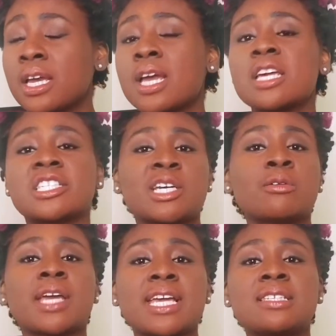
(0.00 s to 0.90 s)
is
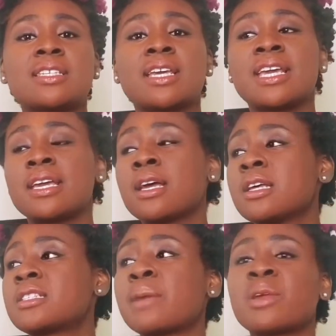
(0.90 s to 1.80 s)
showcasing
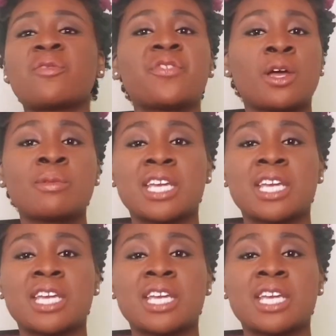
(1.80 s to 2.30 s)
some of the films that have